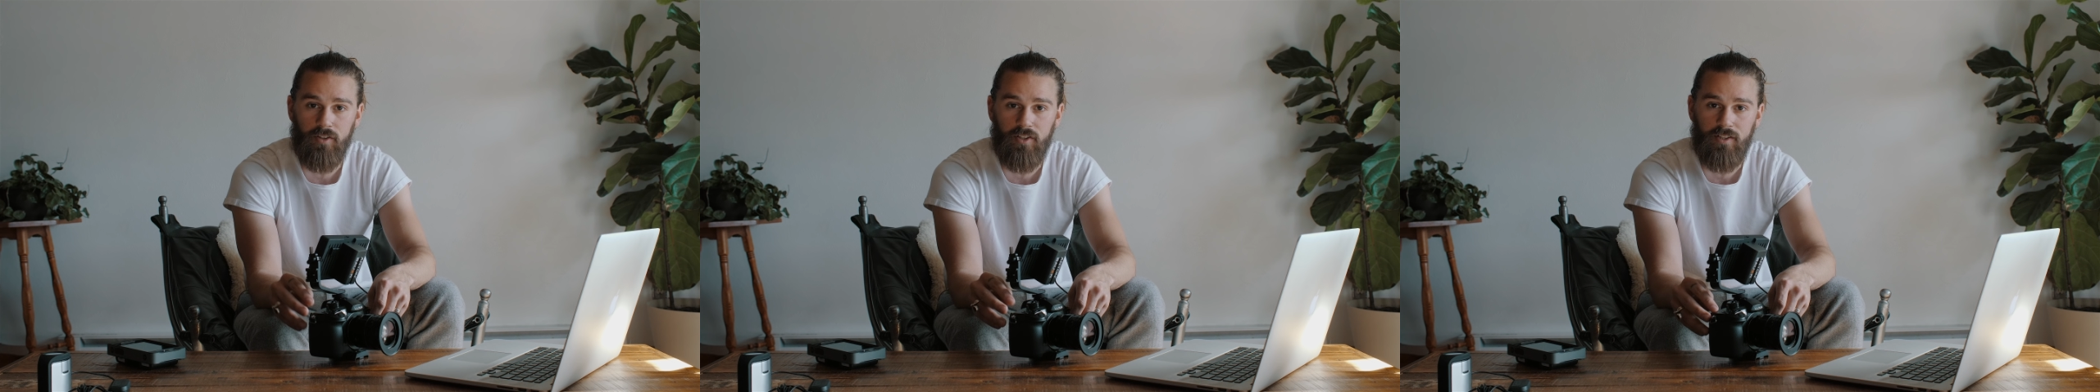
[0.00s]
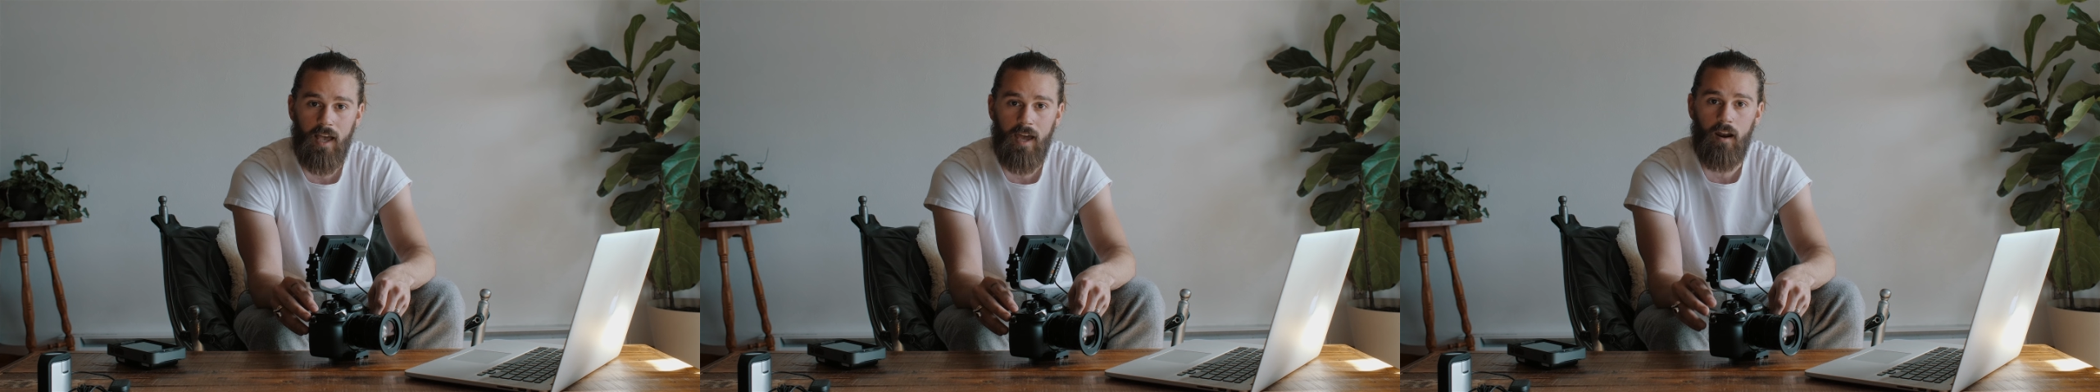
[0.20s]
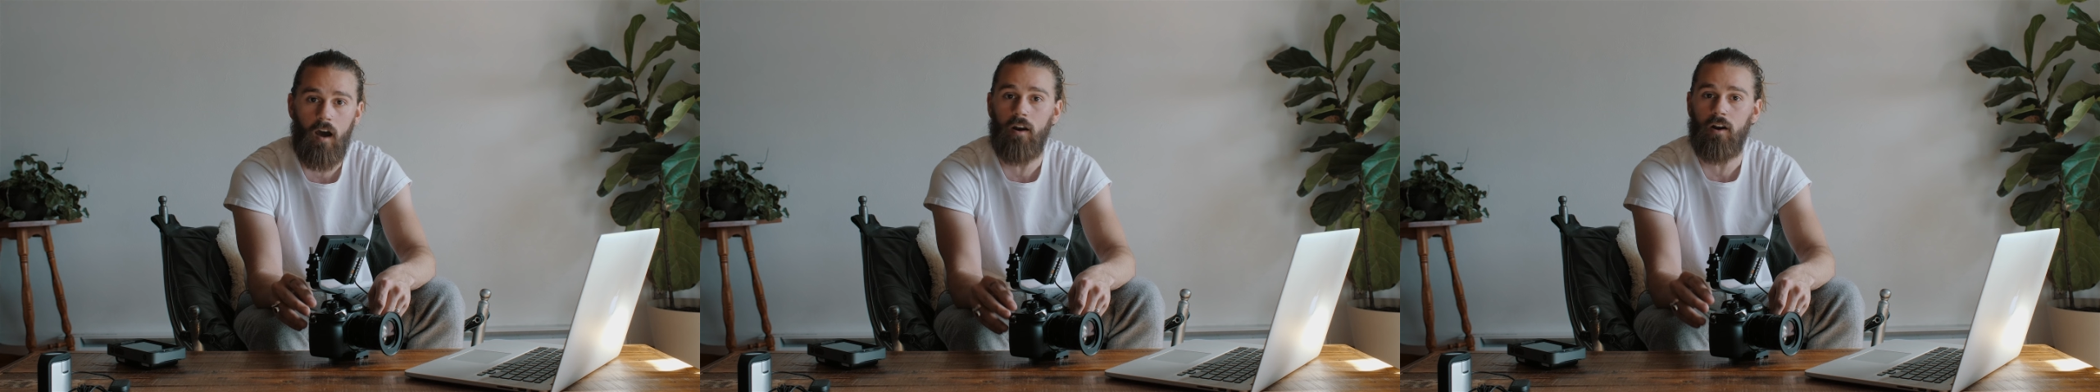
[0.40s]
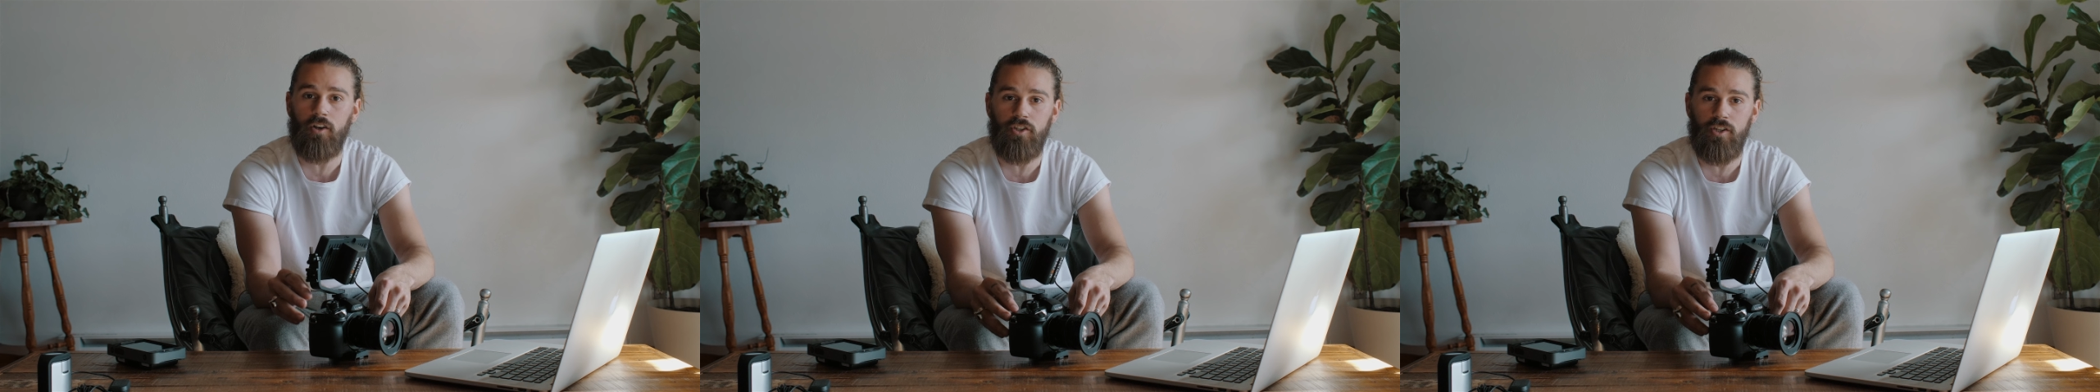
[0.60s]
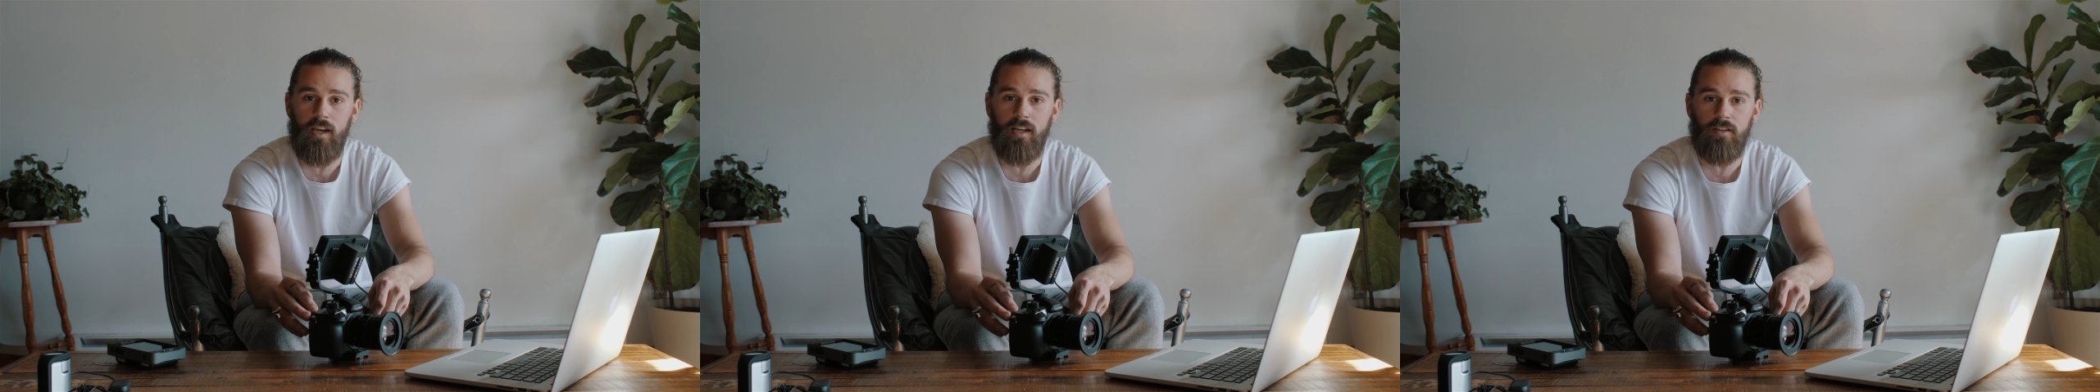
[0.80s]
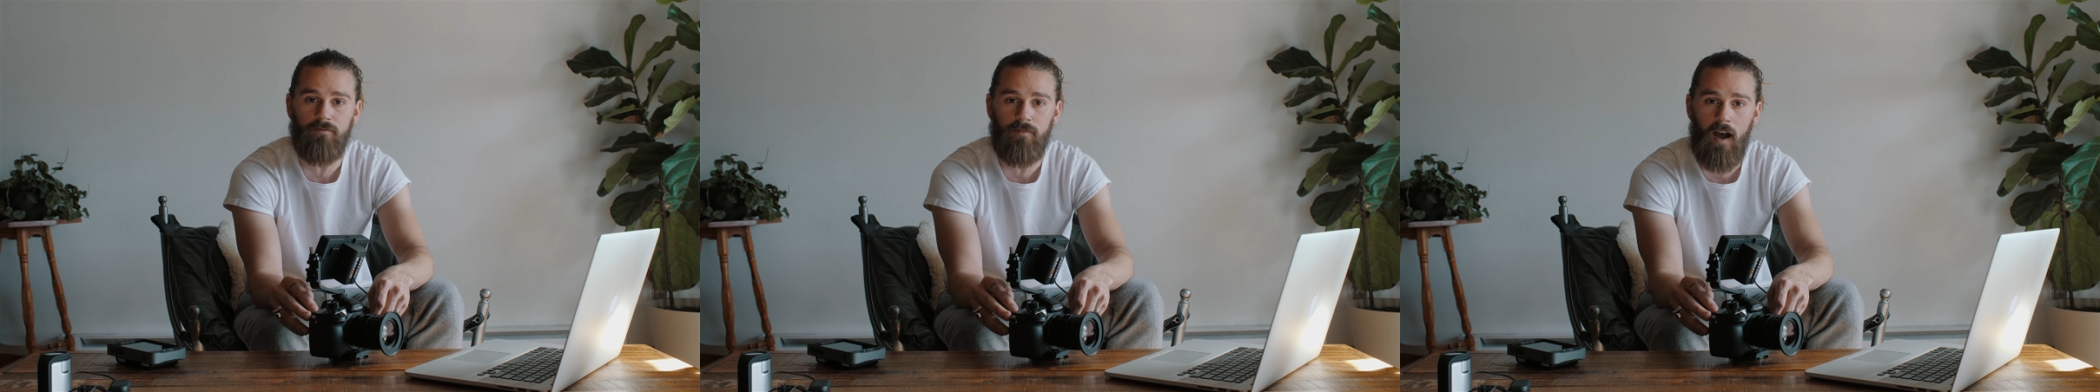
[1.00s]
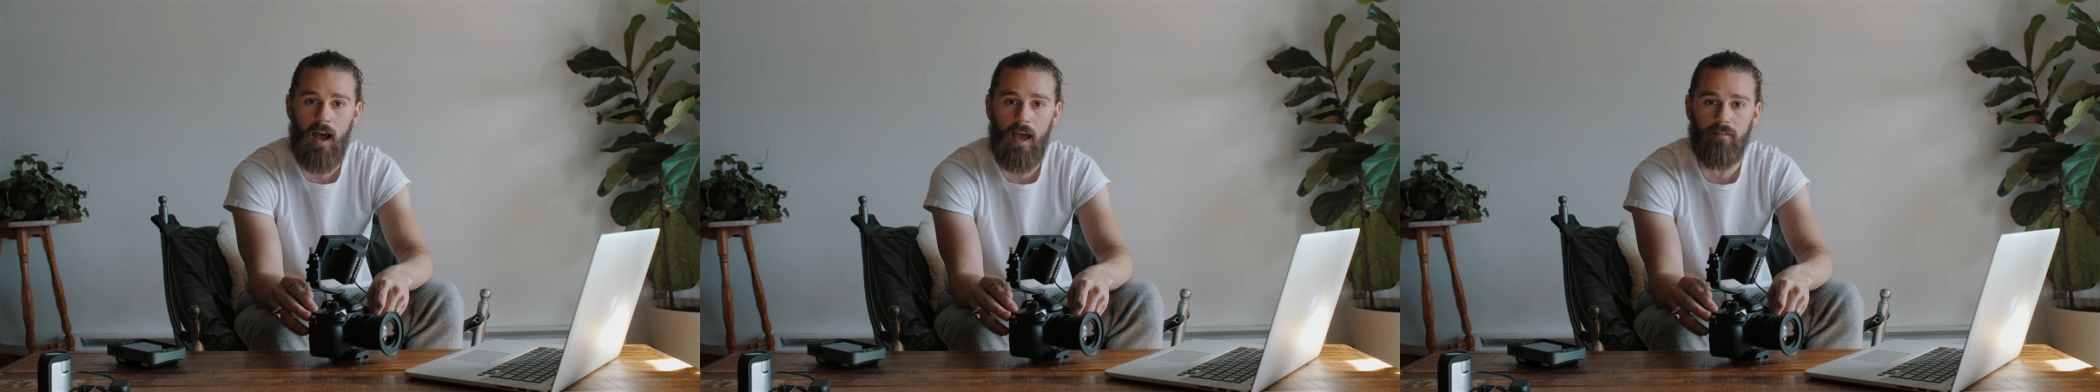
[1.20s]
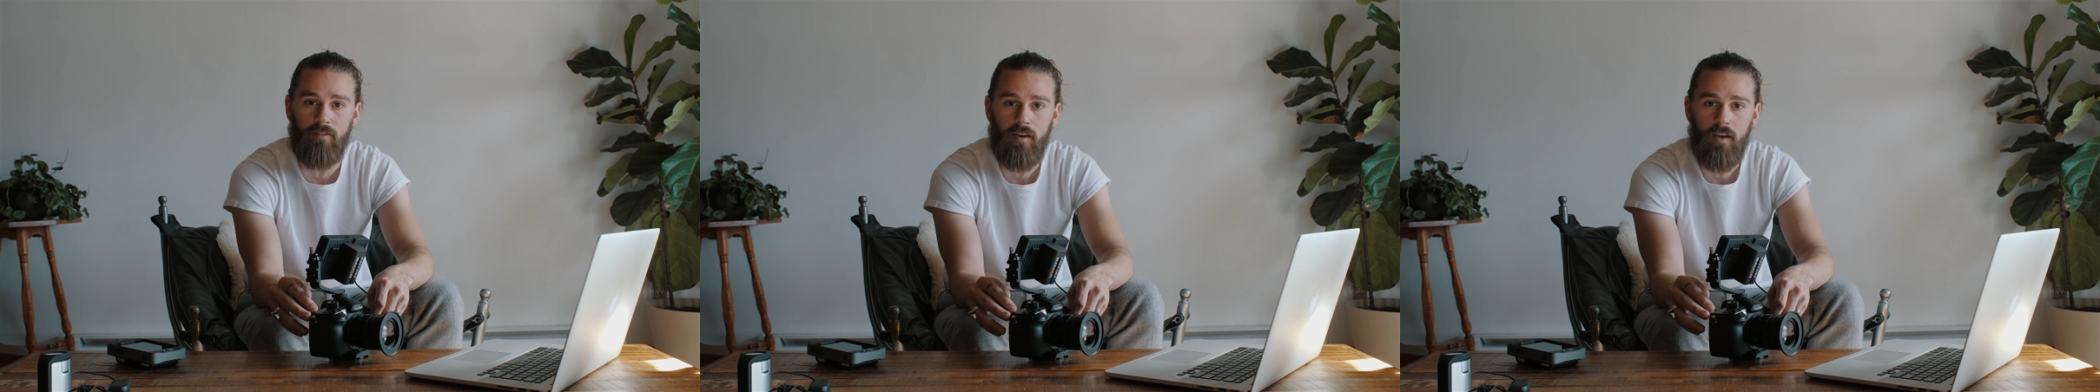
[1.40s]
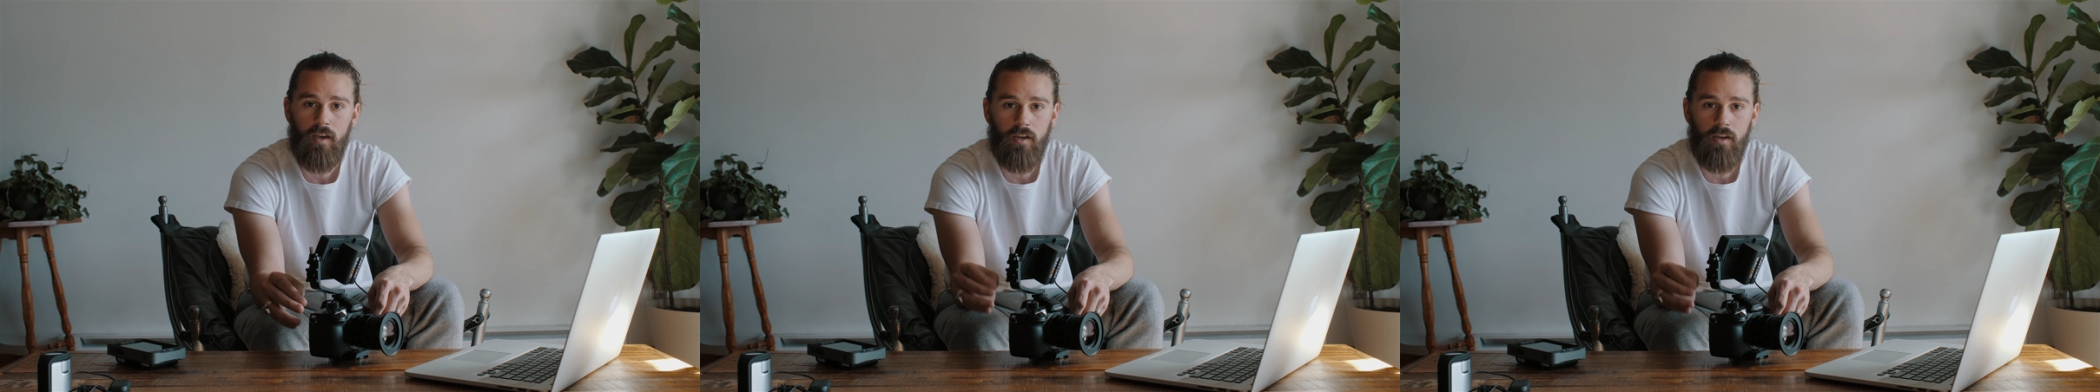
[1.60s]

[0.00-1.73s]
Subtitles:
set on our GH5